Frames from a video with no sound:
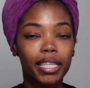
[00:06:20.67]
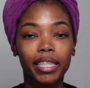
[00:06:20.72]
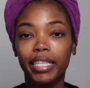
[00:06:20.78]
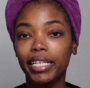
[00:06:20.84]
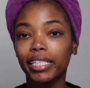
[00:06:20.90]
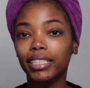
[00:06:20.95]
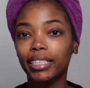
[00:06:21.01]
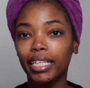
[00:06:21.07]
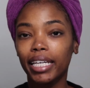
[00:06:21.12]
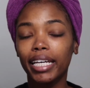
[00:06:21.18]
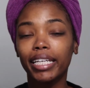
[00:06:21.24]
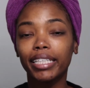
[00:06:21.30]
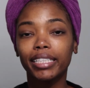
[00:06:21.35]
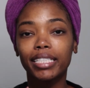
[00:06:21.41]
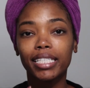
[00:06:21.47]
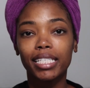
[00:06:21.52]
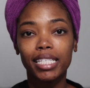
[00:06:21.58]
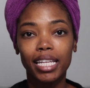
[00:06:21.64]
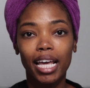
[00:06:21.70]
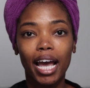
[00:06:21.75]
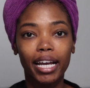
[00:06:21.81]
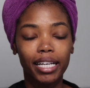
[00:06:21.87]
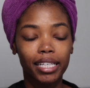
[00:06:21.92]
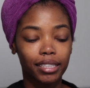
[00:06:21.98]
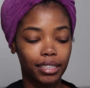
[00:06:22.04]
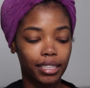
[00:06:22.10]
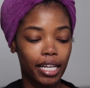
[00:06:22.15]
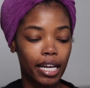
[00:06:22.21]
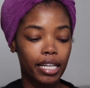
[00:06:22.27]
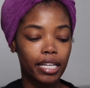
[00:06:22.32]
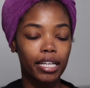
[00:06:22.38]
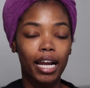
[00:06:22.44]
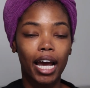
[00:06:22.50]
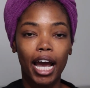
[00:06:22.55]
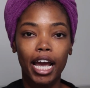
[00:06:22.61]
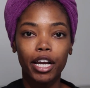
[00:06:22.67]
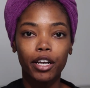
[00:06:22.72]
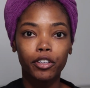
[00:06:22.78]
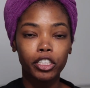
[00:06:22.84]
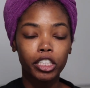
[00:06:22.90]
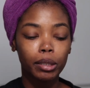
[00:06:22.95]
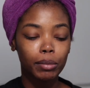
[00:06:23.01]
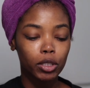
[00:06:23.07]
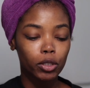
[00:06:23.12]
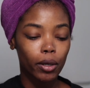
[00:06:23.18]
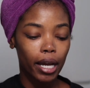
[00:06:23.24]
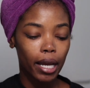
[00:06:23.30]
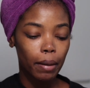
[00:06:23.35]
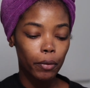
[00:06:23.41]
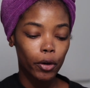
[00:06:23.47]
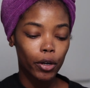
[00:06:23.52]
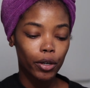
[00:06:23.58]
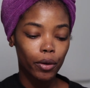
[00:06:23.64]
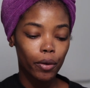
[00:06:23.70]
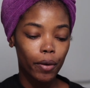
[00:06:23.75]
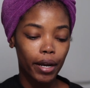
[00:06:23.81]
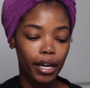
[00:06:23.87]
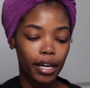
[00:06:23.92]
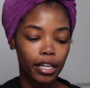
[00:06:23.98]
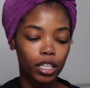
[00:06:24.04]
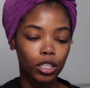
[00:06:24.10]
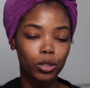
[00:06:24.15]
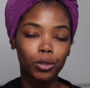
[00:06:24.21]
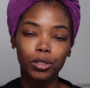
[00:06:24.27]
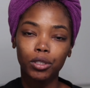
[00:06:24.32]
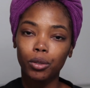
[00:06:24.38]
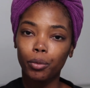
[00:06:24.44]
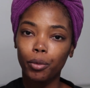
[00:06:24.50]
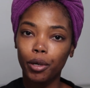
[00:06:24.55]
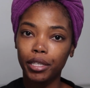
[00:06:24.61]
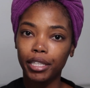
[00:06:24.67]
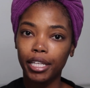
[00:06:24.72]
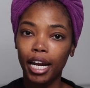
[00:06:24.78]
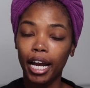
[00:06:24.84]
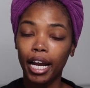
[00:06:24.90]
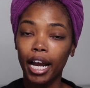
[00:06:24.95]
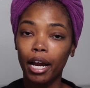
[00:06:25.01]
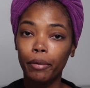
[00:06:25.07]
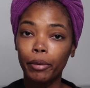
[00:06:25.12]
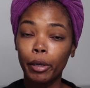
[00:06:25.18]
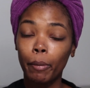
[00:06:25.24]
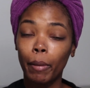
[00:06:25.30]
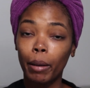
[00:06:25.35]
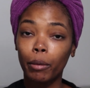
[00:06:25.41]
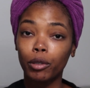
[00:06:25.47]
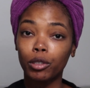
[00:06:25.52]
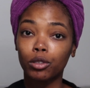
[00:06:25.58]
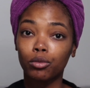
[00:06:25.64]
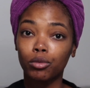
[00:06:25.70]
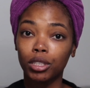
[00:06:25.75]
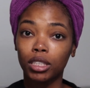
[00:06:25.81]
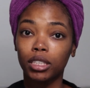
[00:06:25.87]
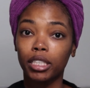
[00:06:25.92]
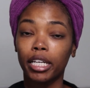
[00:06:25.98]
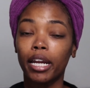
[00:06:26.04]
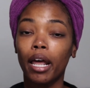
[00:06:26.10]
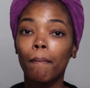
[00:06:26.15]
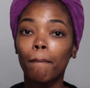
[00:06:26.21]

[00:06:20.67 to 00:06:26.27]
This kit does not contain an eye cream, so I am going to go ahead and use the one that I got rid of my most recent